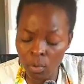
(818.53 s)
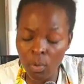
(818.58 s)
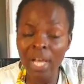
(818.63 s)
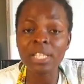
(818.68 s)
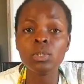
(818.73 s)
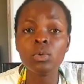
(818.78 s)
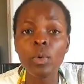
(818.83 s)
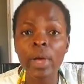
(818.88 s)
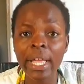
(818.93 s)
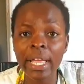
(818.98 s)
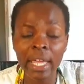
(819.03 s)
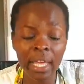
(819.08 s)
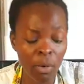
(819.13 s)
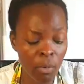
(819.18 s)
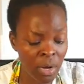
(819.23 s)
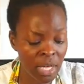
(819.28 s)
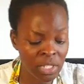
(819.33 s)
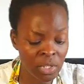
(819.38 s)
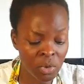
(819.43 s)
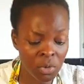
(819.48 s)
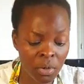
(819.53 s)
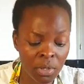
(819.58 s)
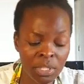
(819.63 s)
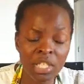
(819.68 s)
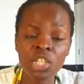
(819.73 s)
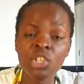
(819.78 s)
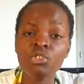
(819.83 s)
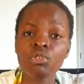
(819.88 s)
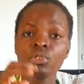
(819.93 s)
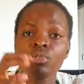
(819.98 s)
what's working, what's not,
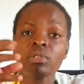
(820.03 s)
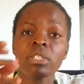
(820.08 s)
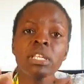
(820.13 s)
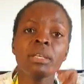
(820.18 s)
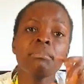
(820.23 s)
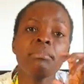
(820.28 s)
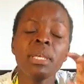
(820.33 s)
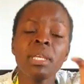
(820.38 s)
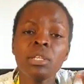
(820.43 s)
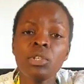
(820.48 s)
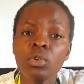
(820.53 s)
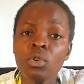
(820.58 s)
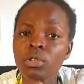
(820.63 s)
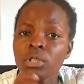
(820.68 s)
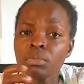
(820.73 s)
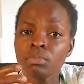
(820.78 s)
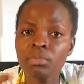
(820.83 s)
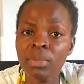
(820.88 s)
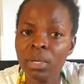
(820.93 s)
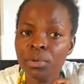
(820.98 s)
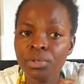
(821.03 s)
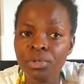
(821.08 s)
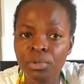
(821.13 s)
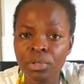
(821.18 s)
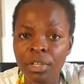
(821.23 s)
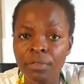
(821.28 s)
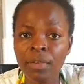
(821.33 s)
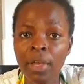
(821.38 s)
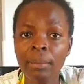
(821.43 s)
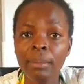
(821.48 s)
introducing new meals to
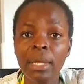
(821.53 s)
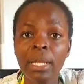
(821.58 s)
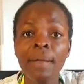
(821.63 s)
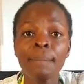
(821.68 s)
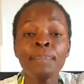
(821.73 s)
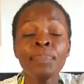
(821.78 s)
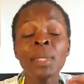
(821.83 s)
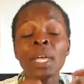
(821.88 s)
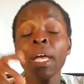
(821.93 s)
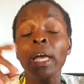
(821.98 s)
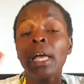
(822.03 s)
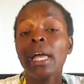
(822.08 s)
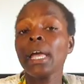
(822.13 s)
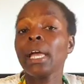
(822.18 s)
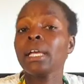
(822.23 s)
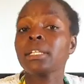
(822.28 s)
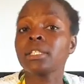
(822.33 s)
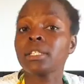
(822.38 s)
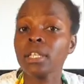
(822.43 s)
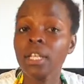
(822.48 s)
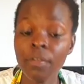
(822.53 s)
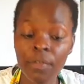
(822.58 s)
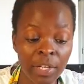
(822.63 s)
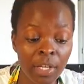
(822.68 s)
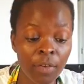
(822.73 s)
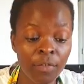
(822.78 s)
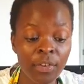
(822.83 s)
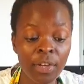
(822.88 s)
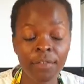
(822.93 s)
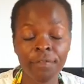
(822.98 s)
the family. And even
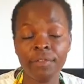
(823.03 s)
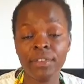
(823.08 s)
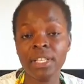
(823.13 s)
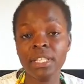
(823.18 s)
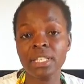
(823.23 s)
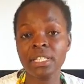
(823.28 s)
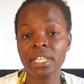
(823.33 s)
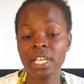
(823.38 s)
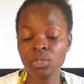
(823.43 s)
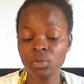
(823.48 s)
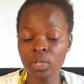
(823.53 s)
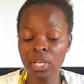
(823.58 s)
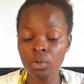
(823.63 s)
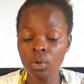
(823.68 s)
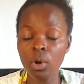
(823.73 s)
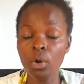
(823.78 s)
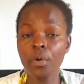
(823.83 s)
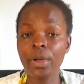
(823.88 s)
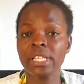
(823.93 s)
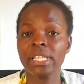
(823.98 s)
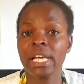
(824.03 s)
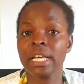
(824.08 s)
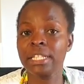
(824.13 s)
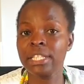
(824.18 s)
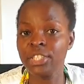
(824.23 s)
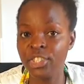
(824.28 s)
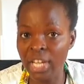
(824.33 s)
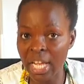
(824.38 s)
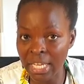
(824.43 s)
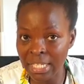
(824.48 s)
if you have visitors, you can always
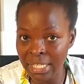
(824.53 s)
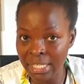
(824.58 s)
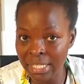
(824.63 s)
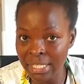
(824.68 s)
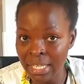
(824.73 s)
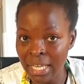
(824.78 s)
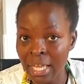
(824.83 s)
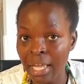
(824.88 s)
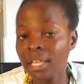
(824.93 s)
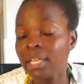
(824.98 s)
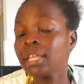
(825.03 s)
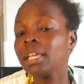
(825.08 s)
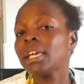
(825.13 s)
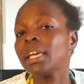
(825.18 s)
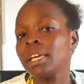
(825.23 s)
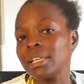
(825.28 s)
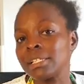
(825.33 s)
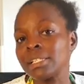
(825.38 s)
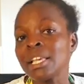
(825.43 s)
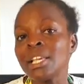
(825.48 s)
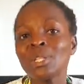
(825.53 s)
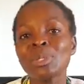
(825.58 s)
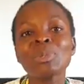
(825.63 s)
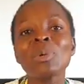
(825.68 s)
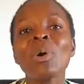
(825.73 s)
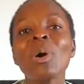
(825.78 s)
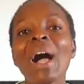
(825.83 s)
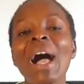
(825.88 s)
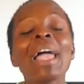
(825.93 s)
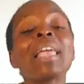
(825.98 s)
adjust. Yes,
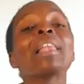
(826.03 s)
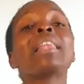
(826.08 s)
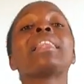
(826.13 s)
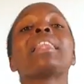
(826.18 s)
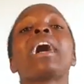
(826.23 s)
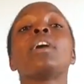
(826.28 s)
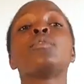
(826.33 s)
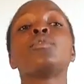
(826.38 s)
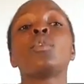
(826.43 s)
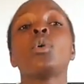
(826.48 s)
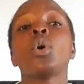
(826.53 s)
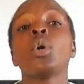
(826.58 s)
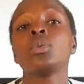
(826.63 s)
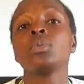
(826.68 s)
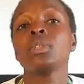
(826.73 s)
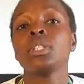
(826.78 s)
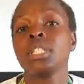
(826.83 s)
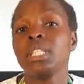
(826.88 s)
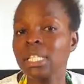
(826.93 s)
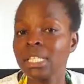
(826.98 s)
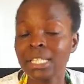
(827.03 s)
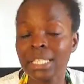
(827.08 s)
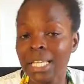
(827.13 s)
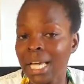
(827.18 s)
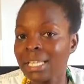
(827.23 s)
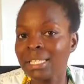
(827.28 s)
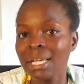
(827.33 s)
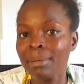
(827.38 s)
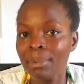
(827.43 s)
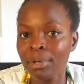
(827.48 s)
so I love all these
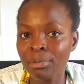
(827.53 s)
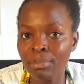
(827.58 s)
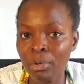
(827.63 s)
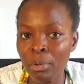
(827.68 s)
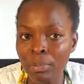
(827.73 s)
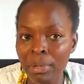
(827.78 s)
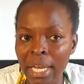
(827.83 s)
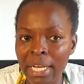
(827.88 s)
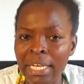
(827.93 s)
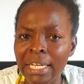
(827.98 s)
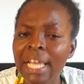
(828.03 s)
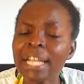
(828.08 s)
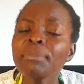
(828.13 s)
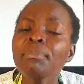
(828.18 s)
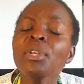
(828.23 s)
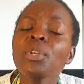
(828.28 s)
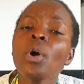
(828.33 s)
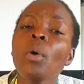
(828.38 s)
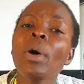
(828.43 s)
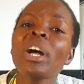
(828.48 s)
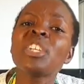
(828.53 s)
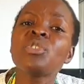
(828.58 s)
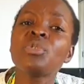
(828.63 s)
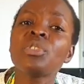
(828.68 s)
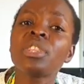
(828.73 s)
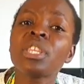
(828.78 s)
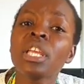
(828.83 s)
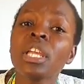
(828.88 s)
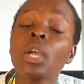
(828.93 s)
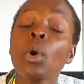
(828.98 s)
guys about meal planning. Let me know what you
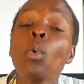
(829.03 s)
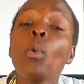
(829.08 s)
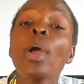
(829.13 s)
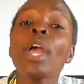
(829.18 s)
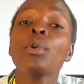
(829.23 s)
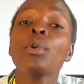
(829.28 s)
think, where